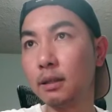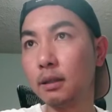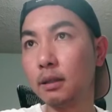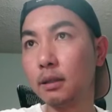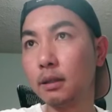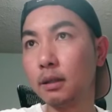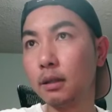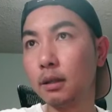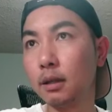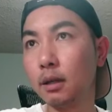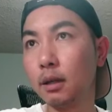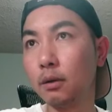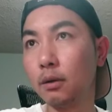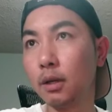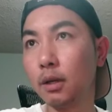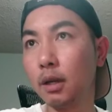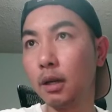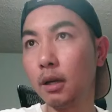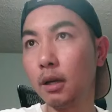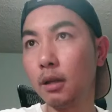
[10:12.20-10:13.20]

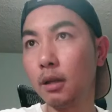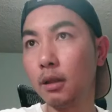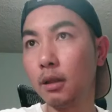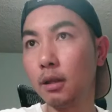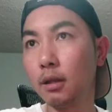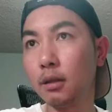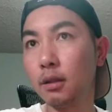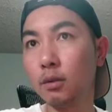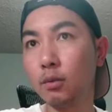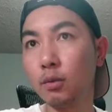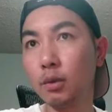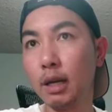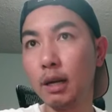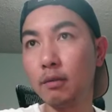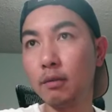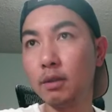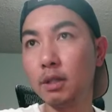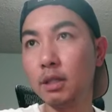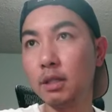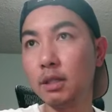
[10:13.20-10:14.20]
Okay, then we have
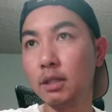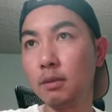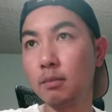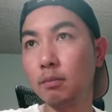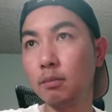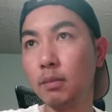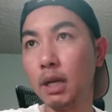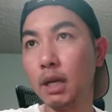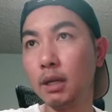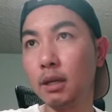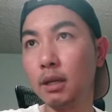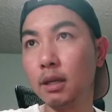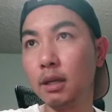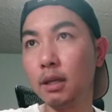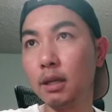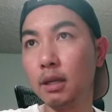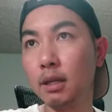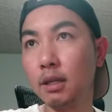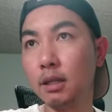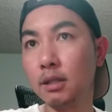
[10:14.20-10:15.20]
this main
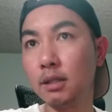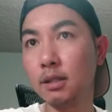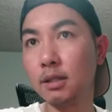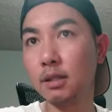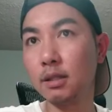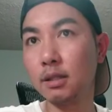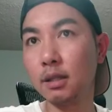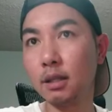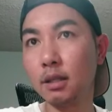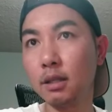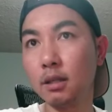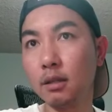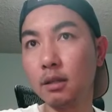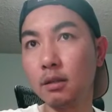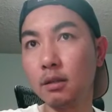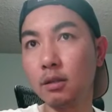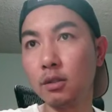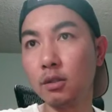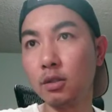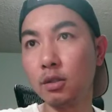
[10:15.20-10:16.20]
keys setting. So
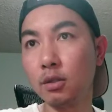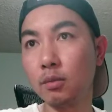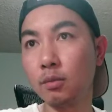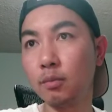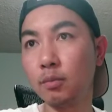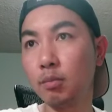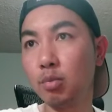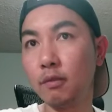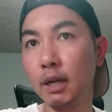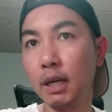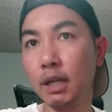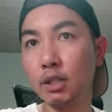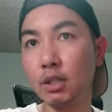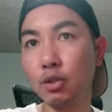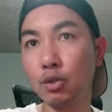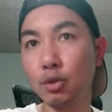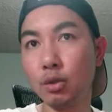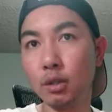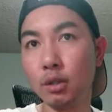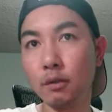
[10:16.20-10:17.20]
they provide you a
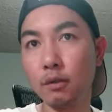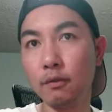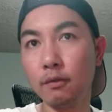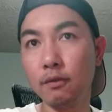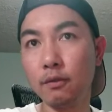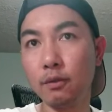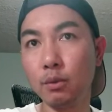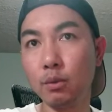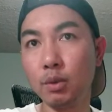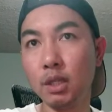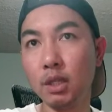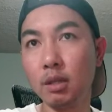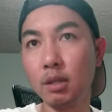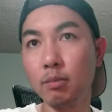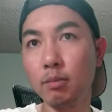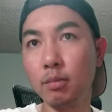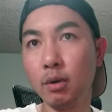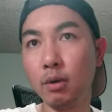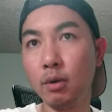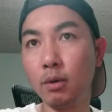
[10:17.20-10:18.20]
full keyboard
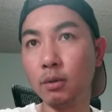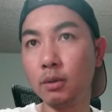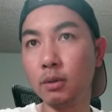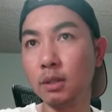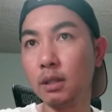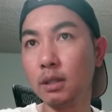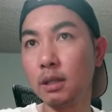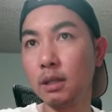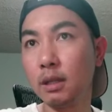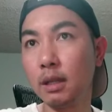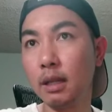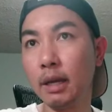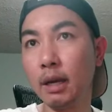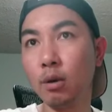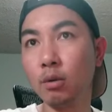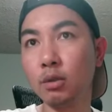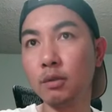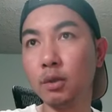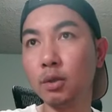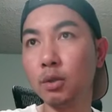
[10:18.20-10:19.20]
layout for
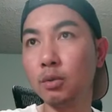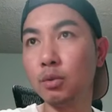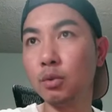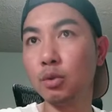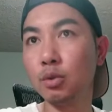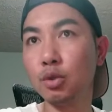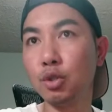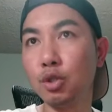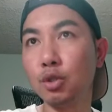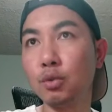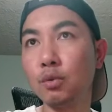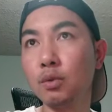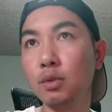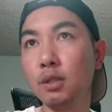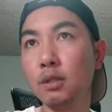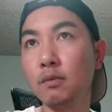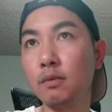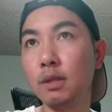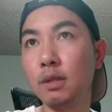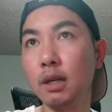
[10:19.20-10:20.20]
you to choose. If
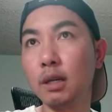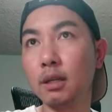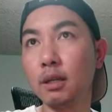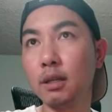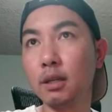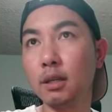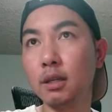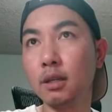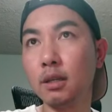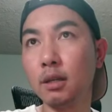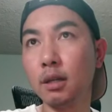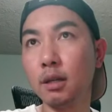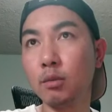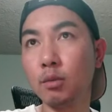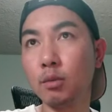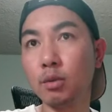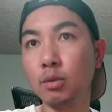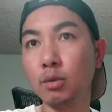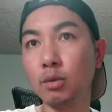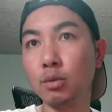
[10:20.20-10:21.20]
like here, I want to
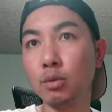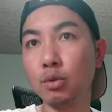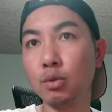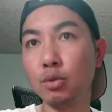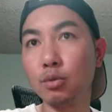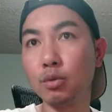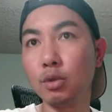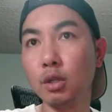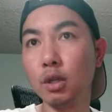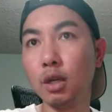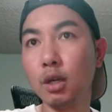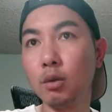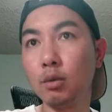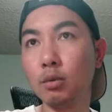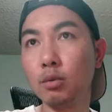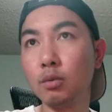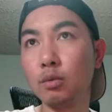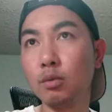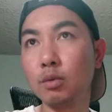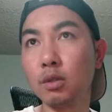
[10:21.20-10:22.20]
choose
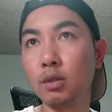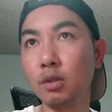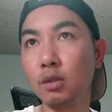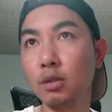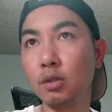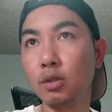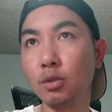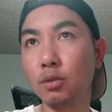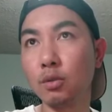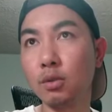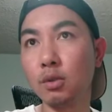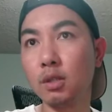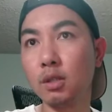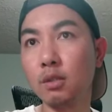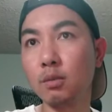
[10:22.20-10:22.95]
this one.